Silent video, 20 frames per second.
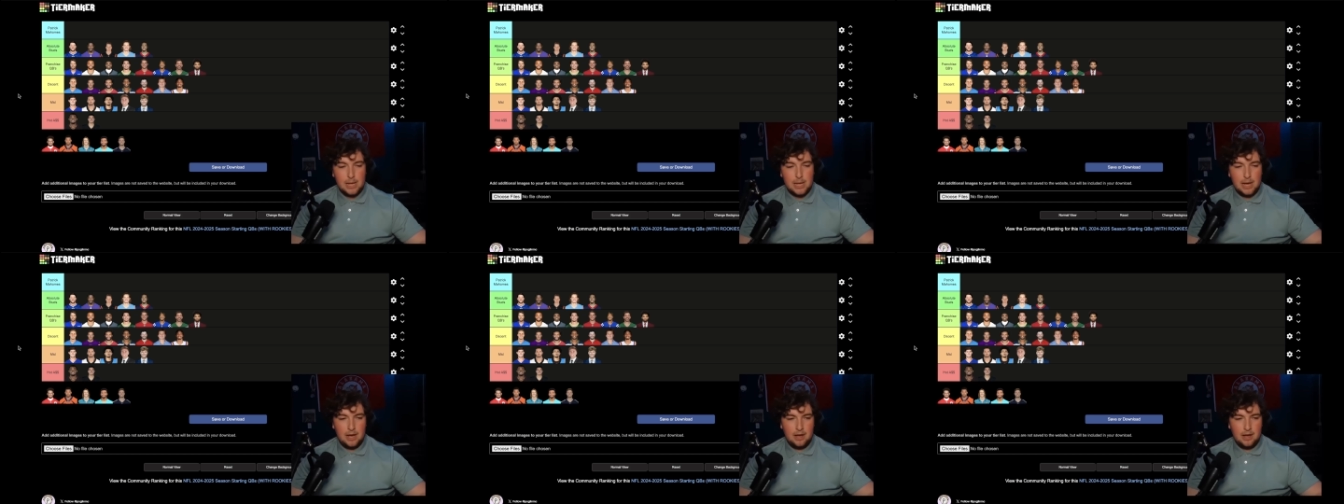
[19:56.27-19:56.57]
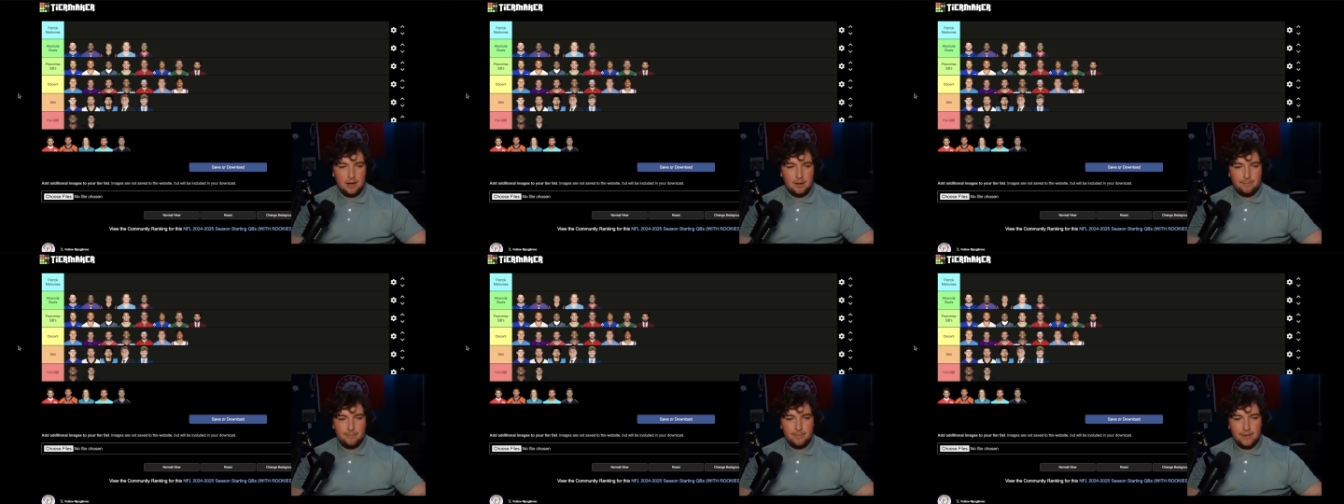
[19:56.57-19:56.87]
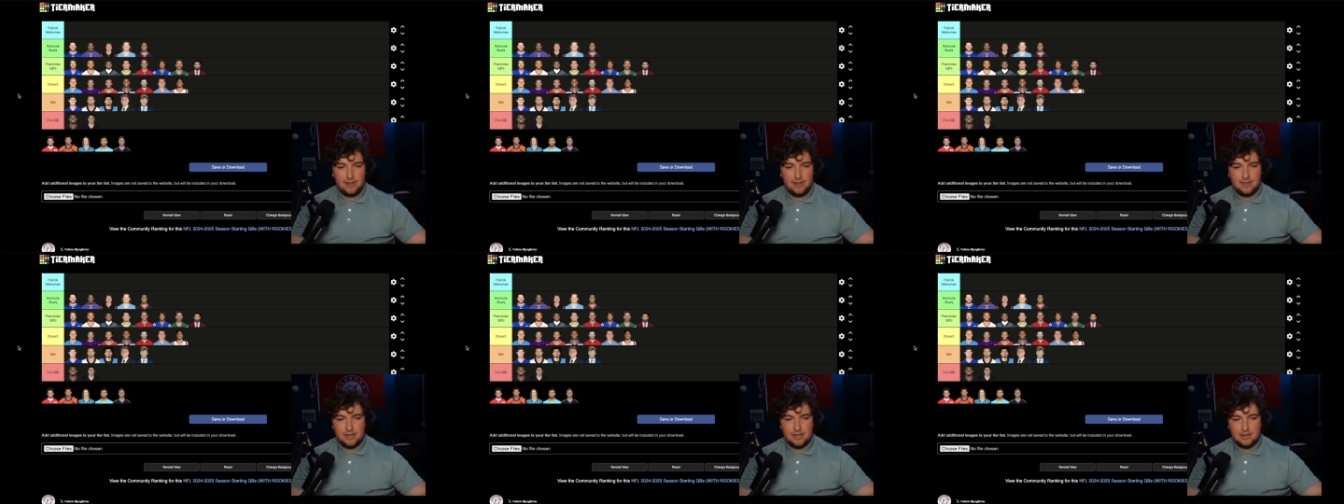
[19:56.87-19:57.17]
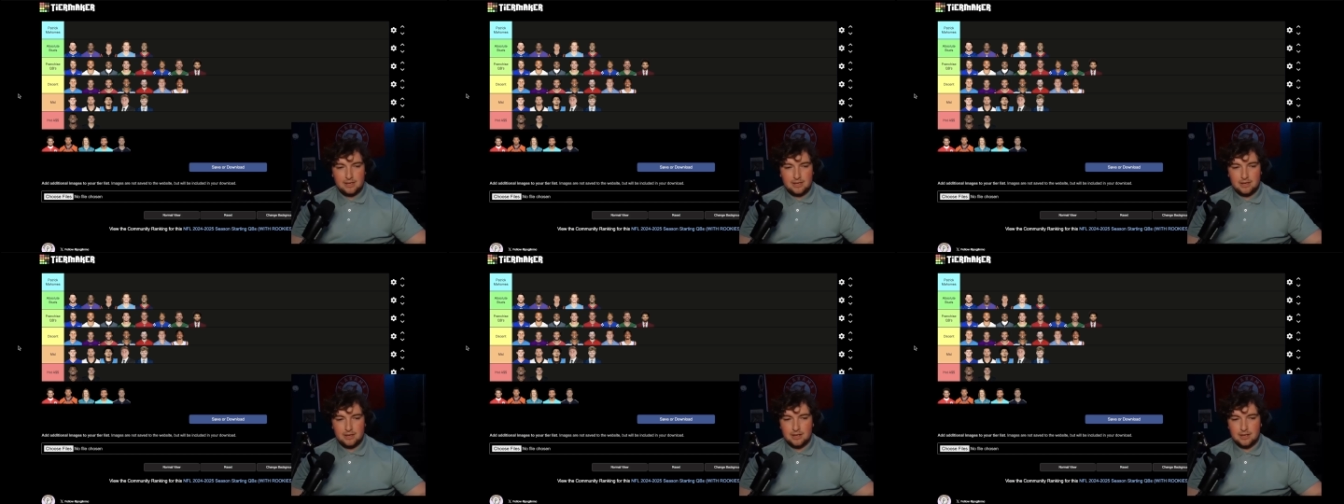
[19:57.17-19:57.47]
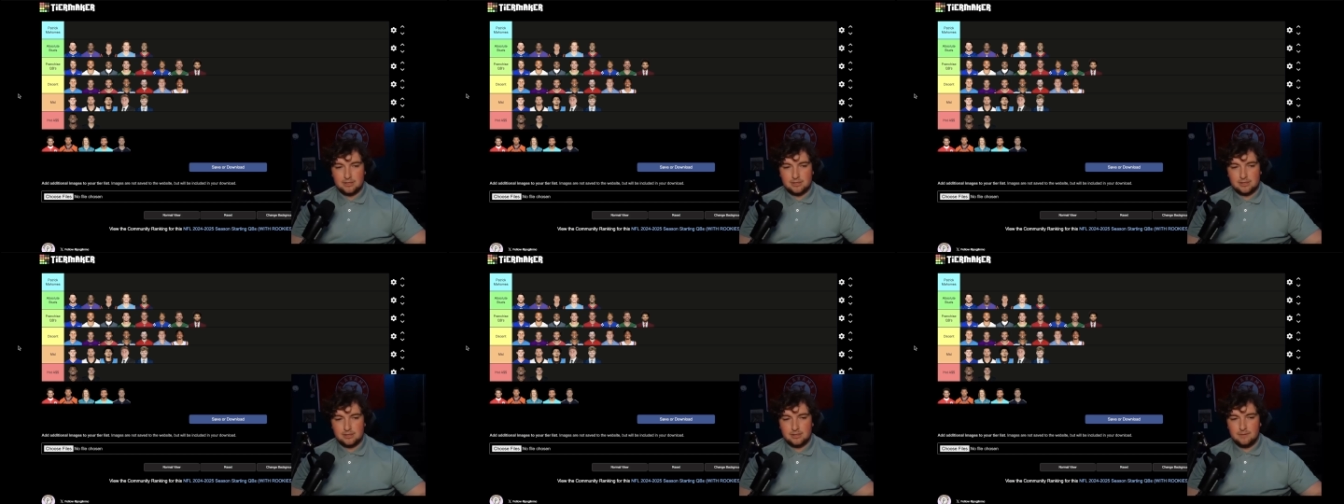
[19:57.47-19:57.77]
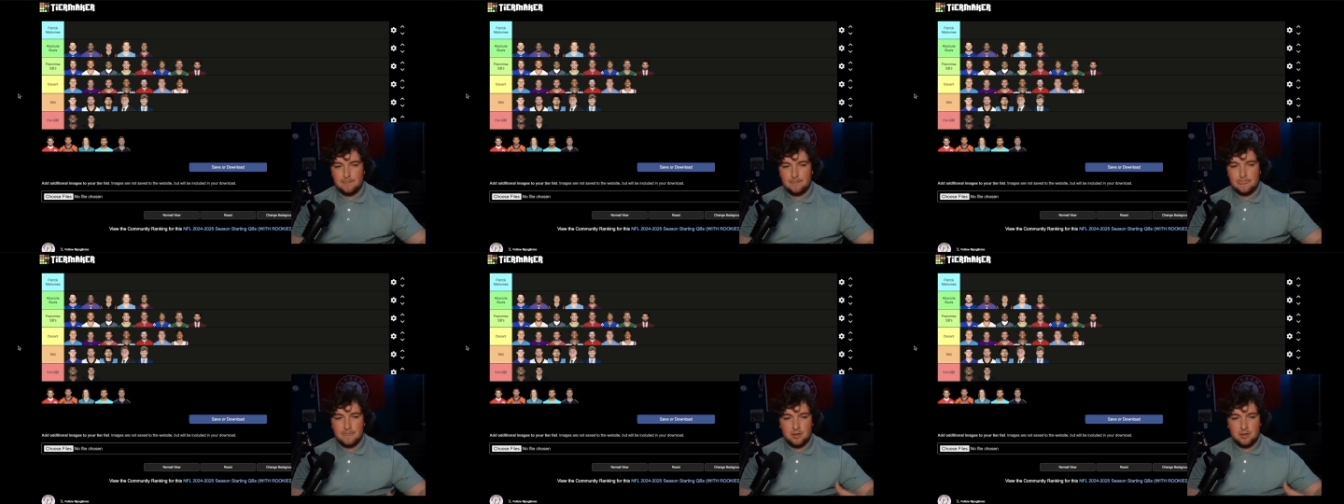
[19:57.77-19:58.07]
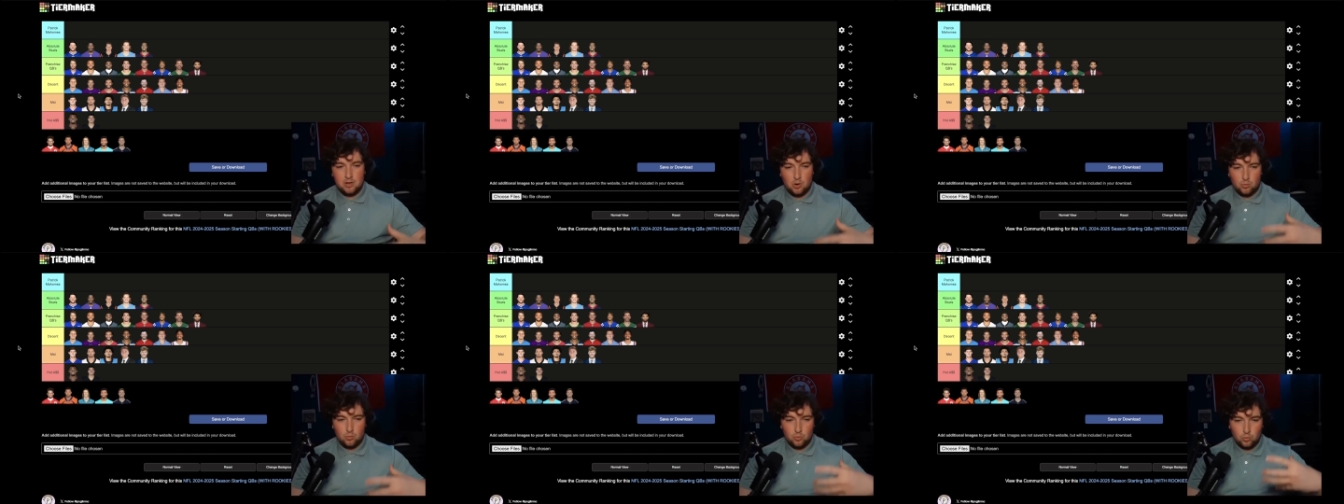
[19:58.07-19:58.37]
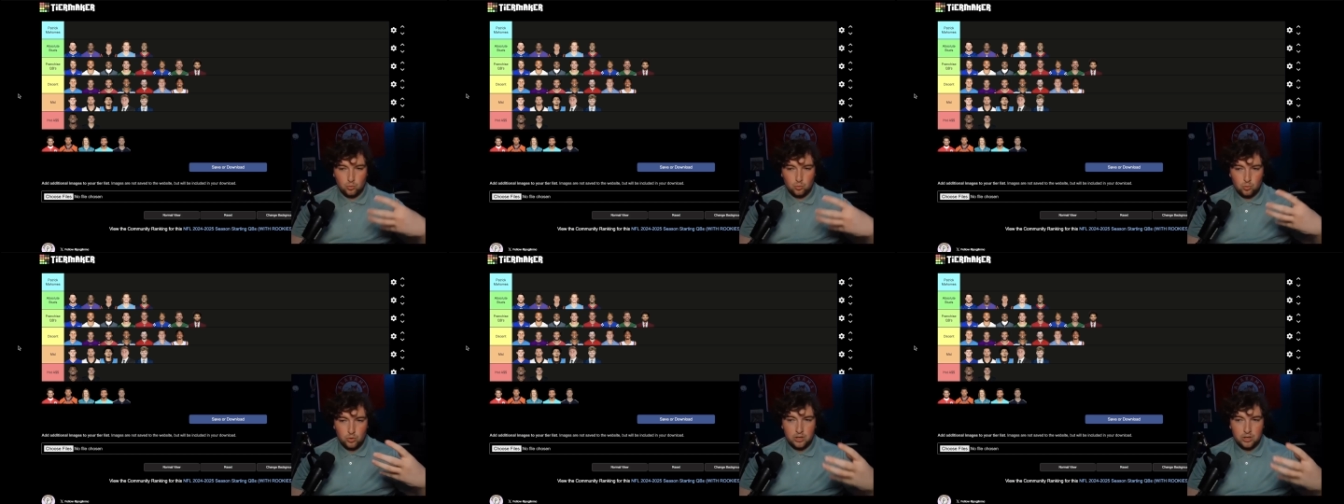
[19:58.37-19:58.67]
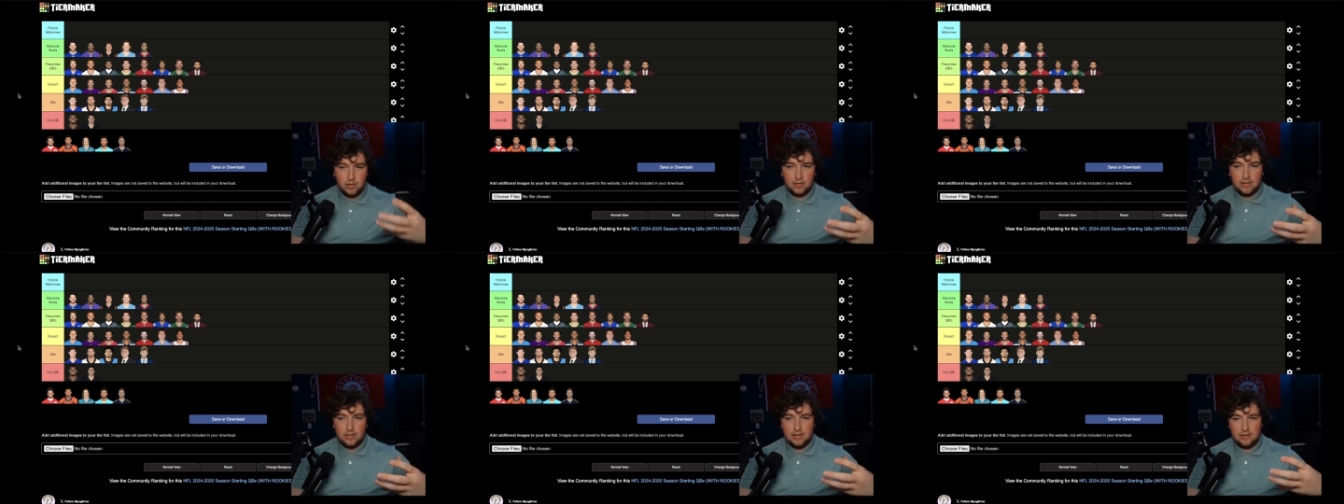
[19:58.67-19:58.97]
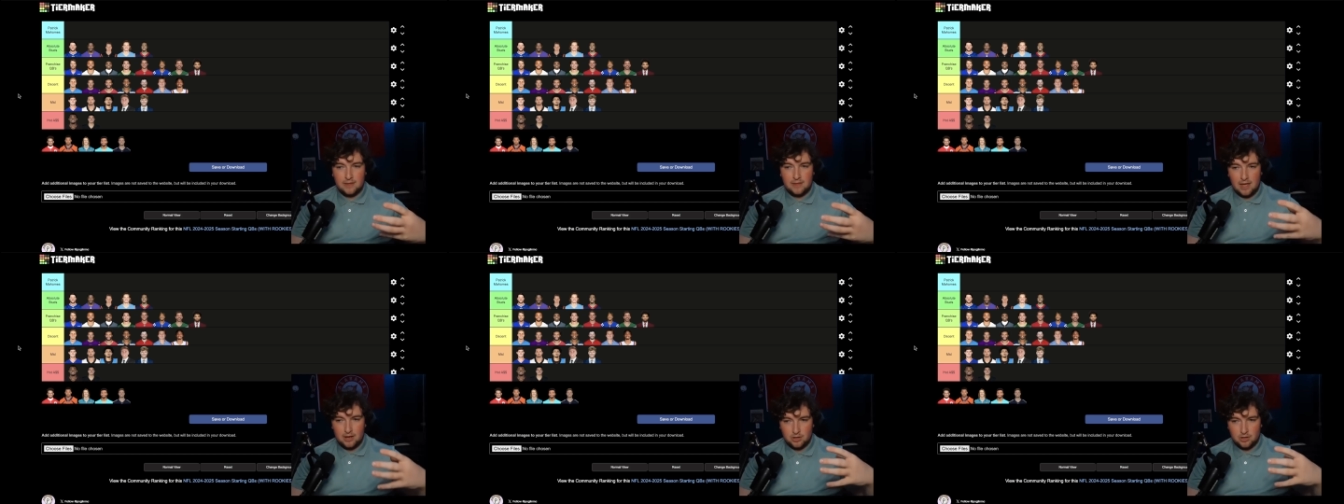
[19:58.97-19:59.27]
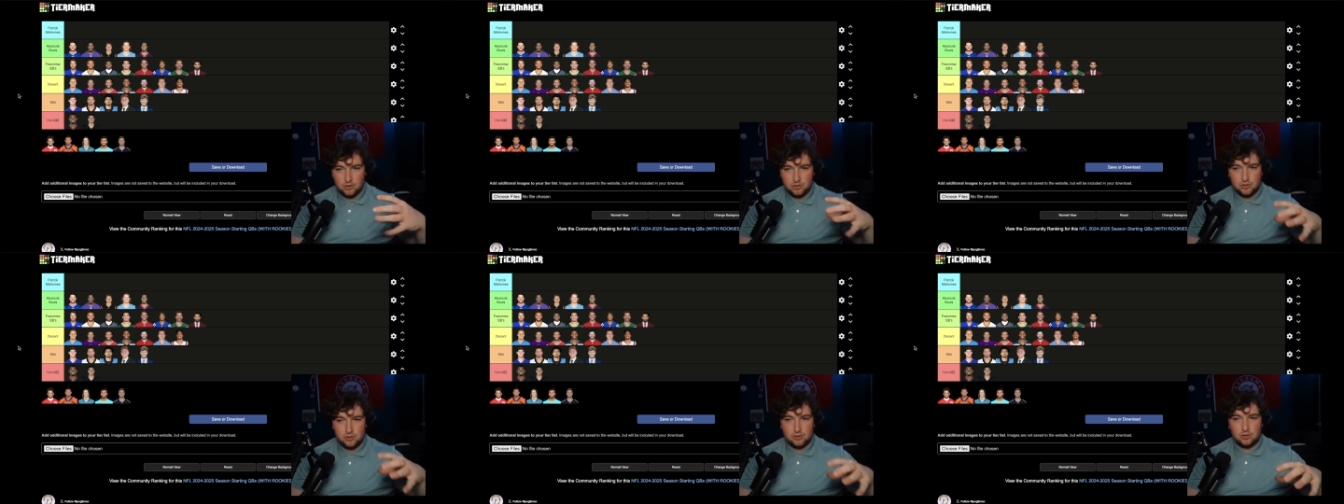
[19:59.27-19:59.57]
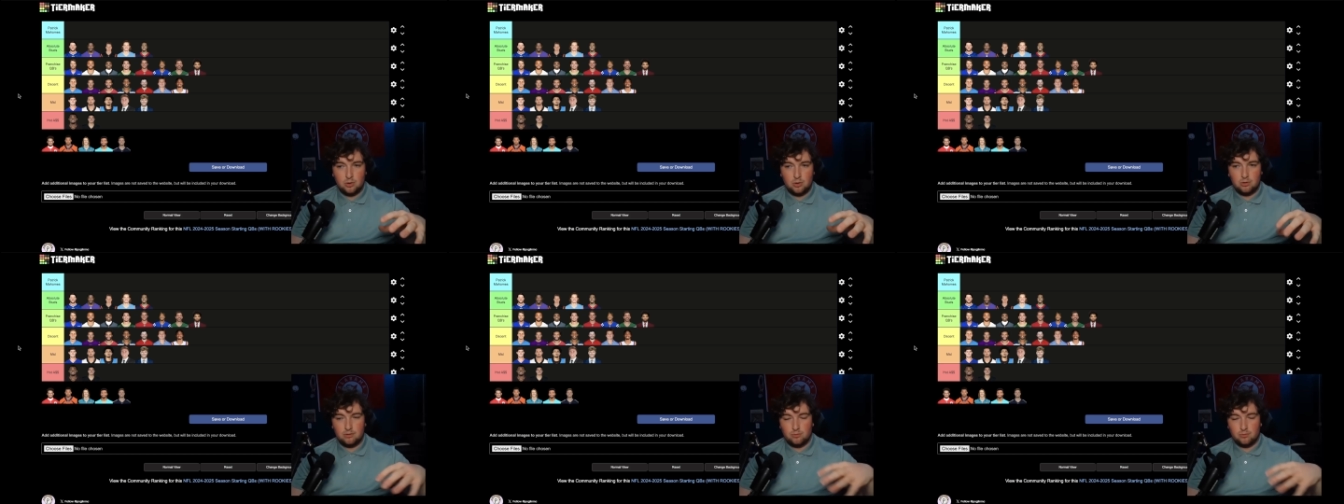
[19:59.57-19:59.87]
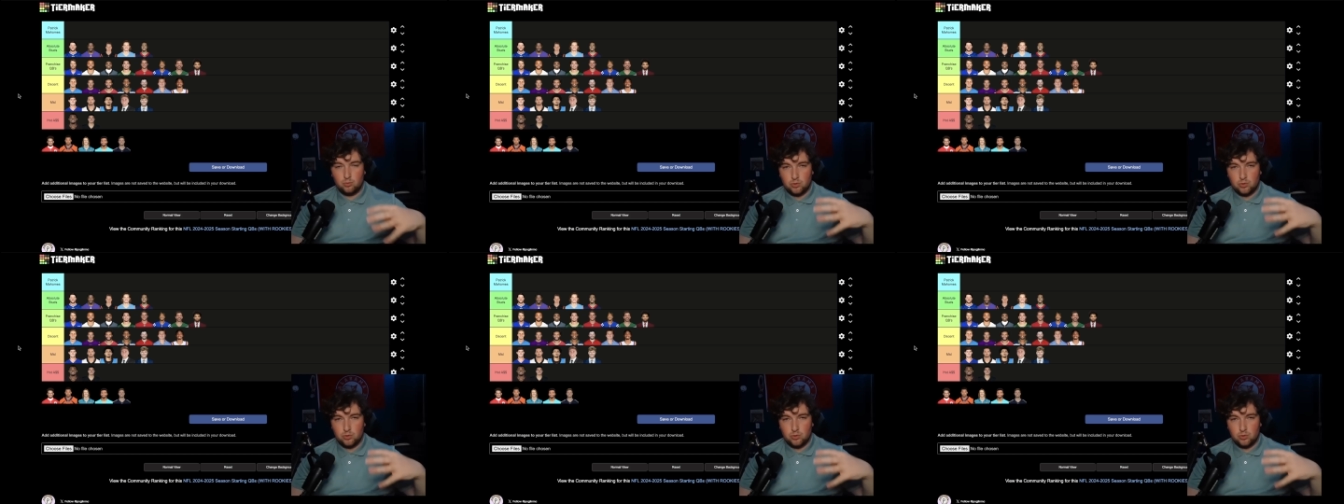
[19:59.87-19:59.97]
I think he gets, you know, really in that good zone of